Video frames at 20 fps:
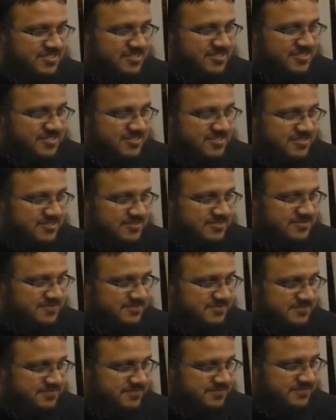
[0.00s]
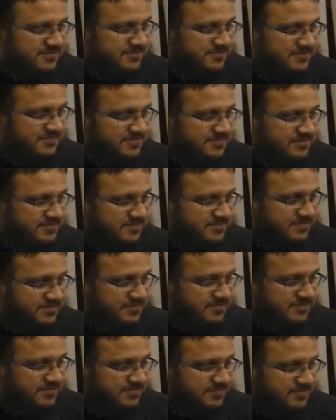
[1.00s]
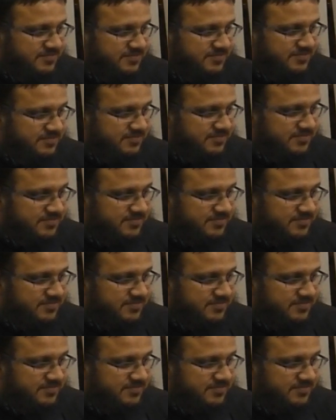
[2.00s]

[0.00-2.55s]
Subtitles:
This person isn't speaking.